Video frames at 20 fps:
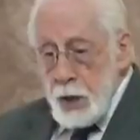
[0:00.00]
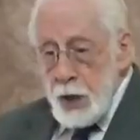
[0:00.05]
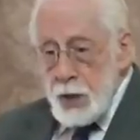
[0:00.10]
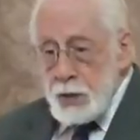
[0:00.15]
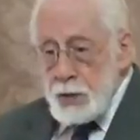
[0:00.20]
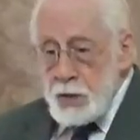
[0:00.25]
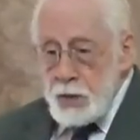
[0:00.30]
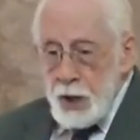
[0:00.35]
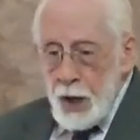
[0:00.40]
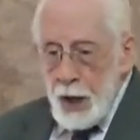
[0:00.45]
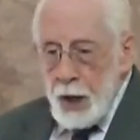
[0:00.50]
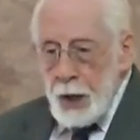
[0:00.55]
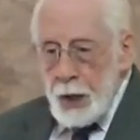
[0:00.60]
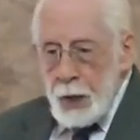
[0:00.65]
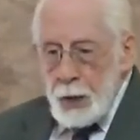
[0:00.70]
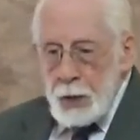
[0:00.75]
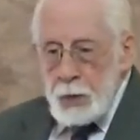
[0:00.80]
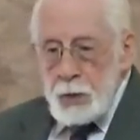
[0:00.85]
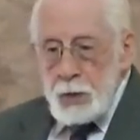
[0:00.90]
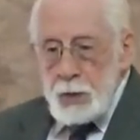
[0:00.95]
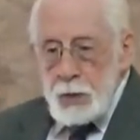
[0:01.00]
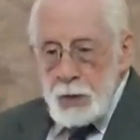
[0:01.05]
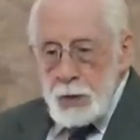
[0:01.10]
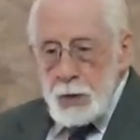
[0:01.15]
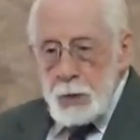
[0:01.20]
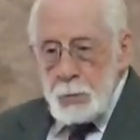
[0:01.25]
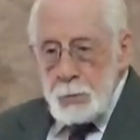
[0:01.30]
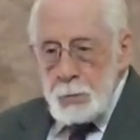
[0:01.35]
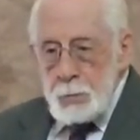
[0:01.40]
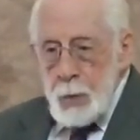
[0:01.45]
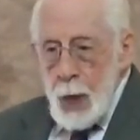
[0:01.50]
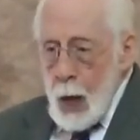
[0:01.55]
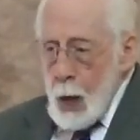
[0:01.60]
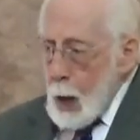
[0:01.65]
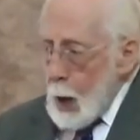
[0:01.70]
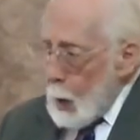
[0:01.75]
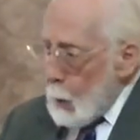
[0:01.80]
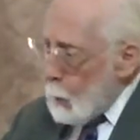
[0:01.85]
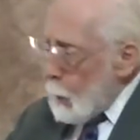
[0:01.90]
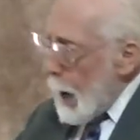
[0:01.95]
these things.
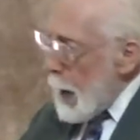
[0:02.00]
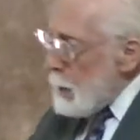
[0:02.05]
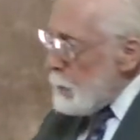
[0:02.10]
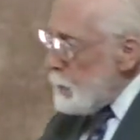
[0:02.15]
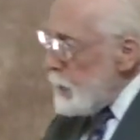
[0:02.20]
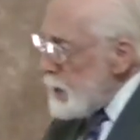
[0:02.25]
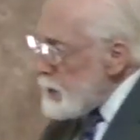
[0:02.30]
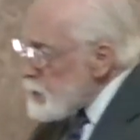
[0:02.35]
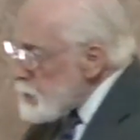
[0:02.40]
When we